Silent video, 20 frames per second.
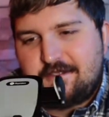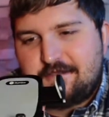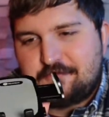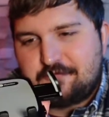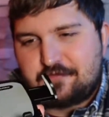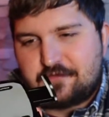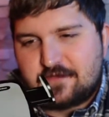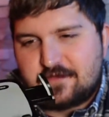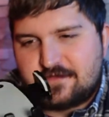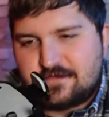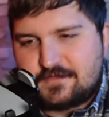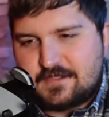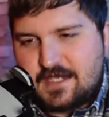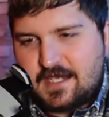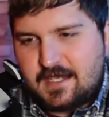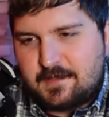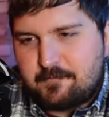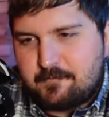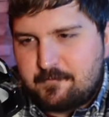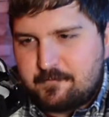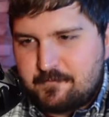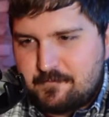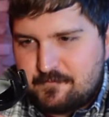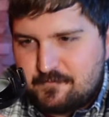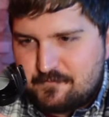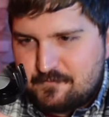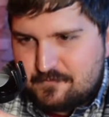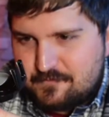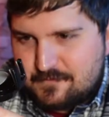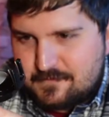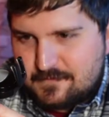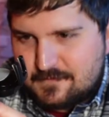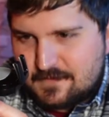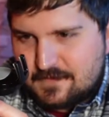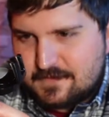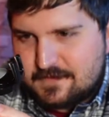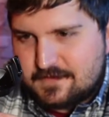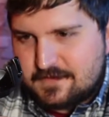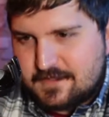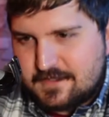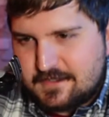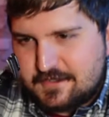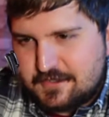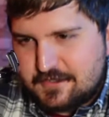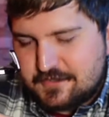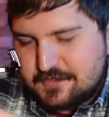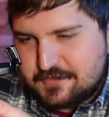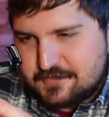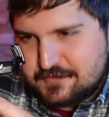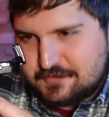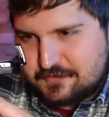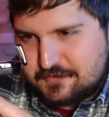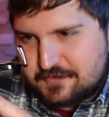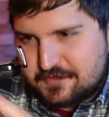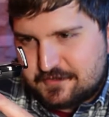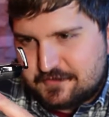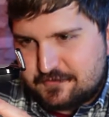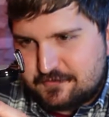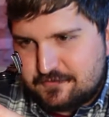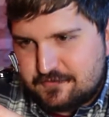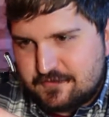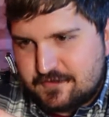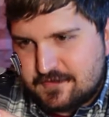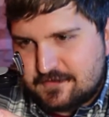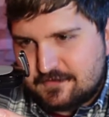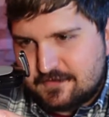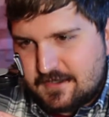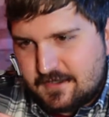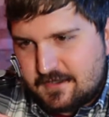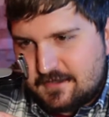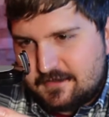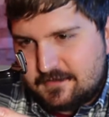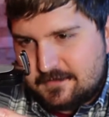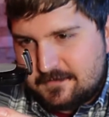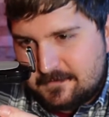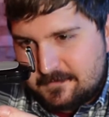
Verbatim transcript: It's gonna snap, and then you're just gonna screw this on.